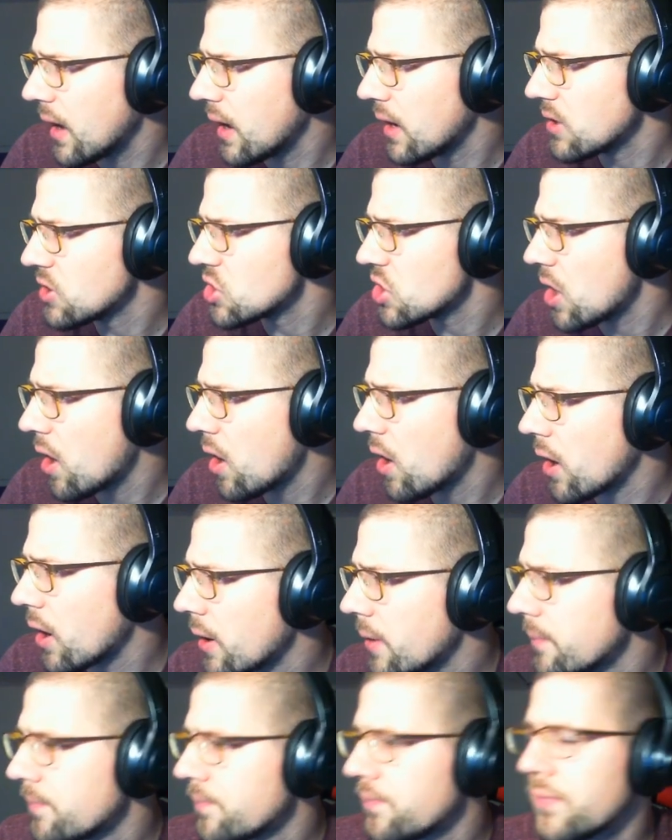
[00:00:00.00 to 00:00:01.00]

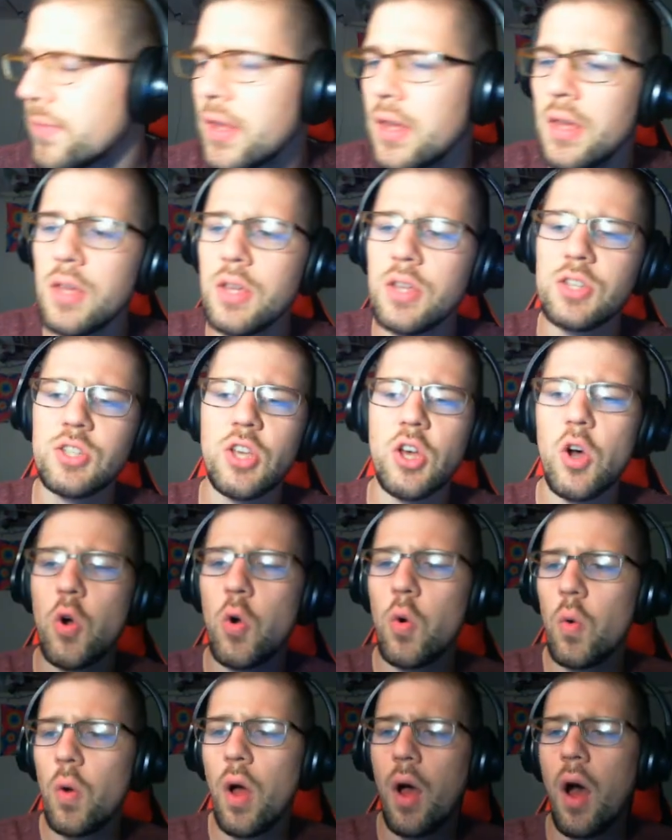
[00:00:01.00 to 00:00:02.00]
HR.
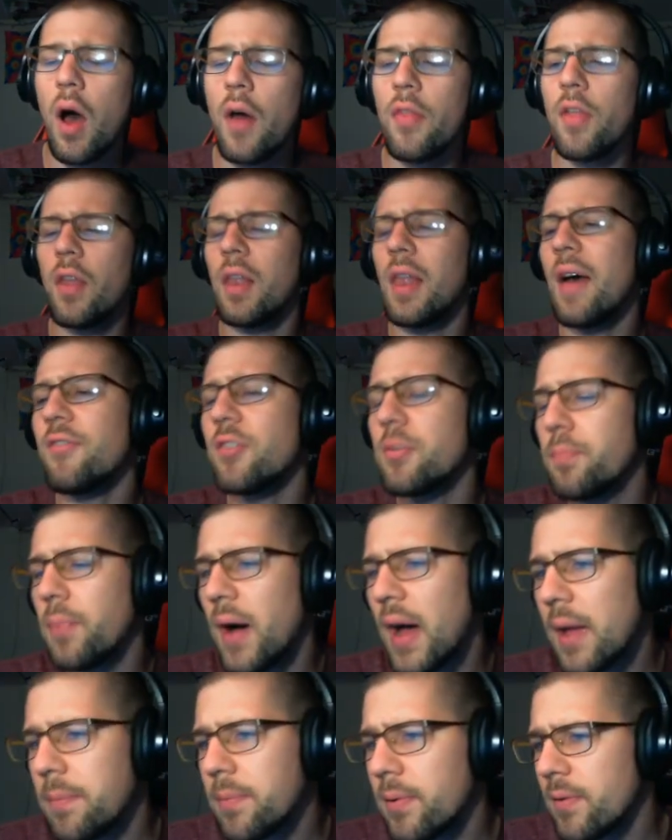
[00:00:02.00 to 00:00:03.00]
So on the left
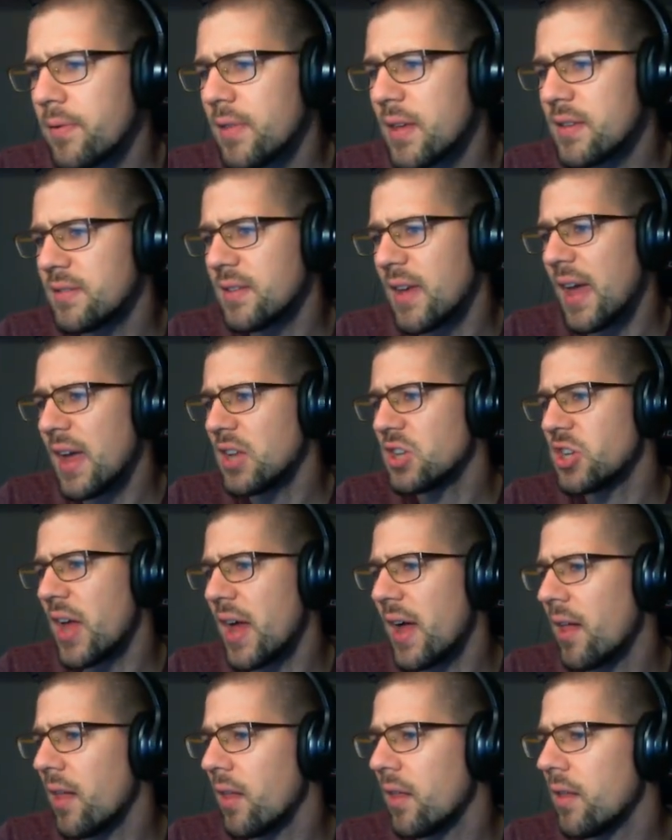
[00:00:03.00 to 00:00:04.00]
pipe, this
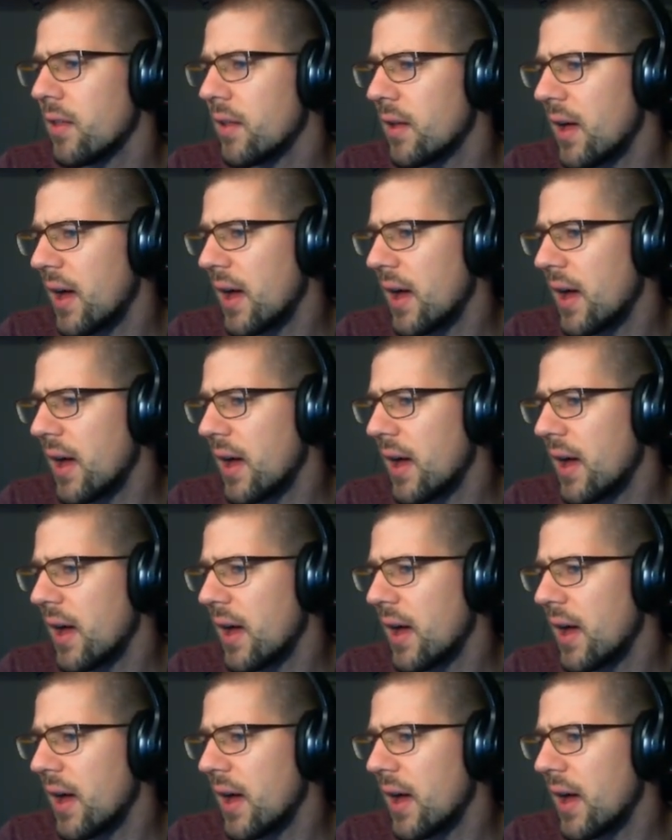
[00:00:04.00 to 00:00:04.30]
HL,